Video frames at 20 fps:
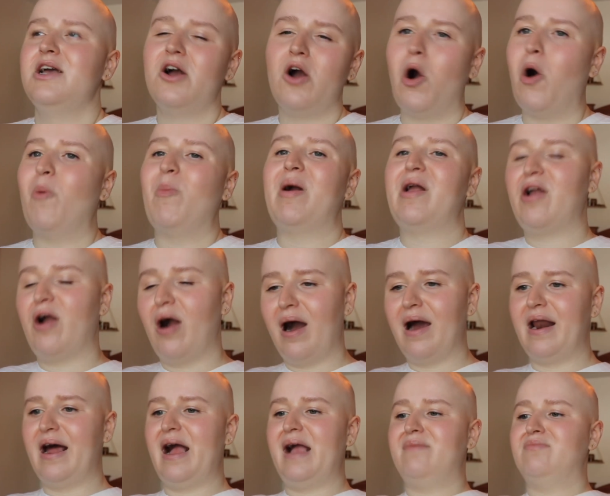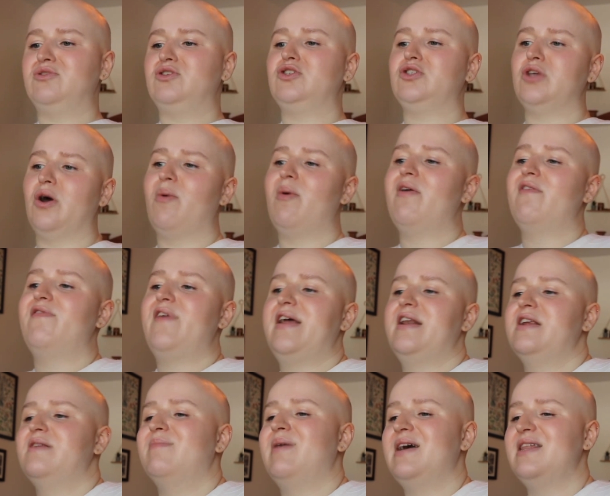oh my god, I'm so
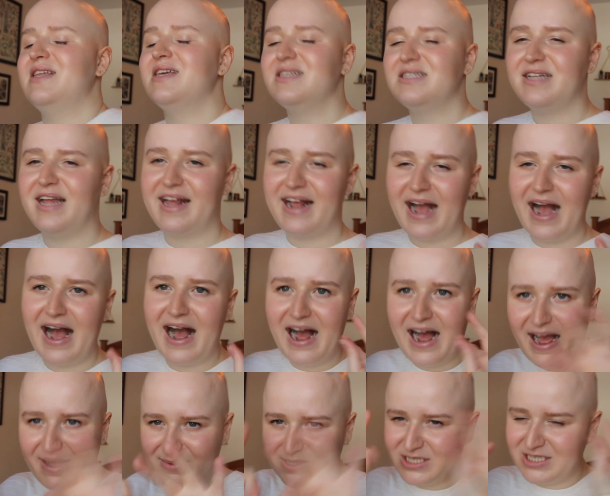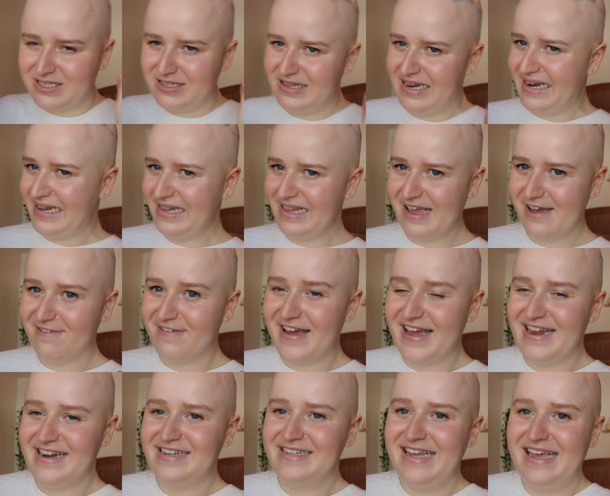offended by this. Like, I'm slightly
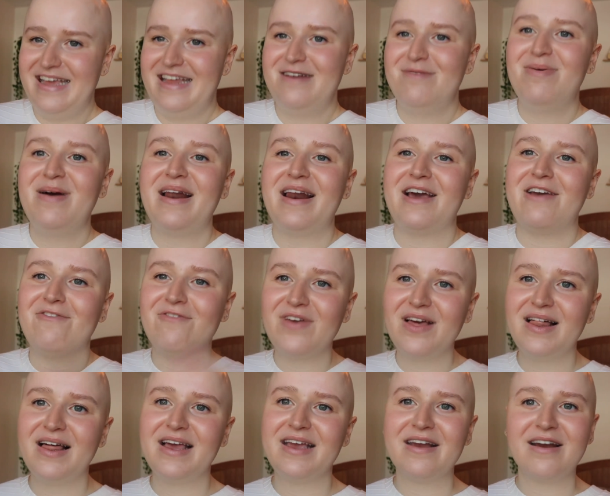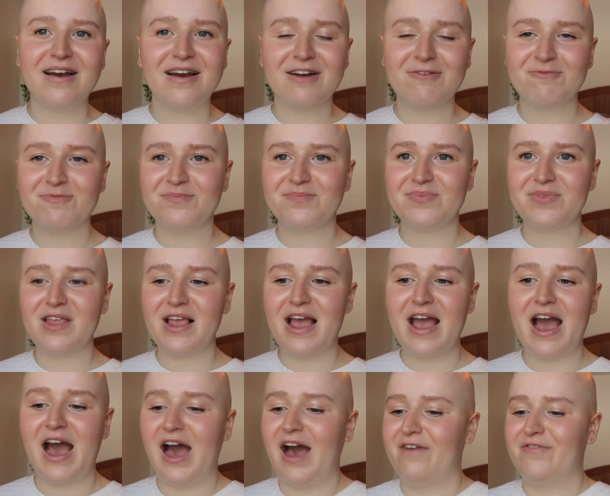offended, but I feel like
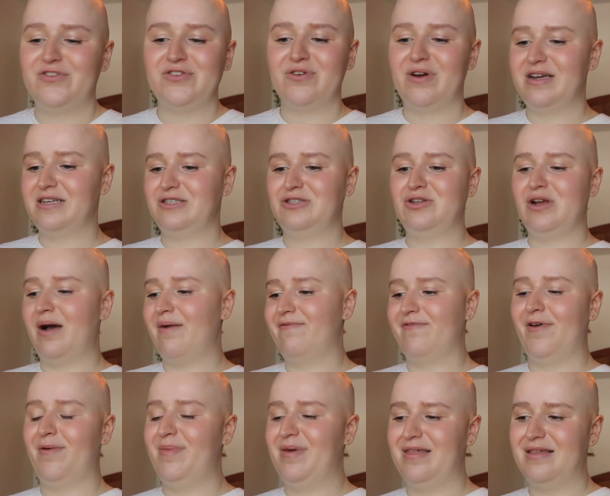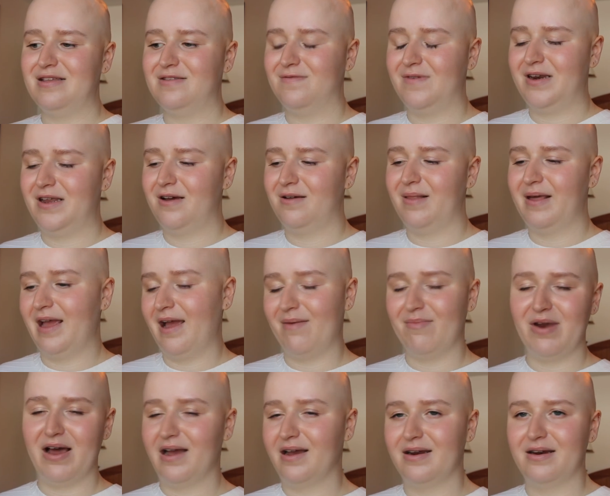after I stop filming this video, like I'm
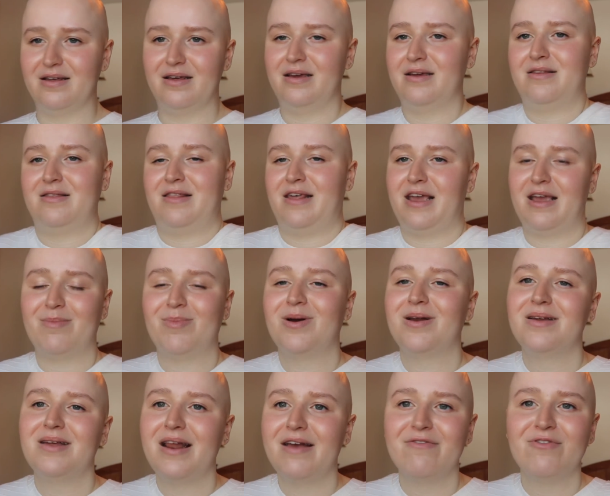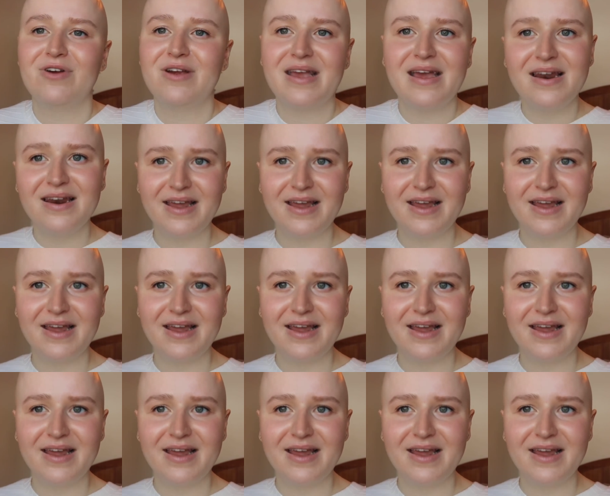not gonna think about it ever again.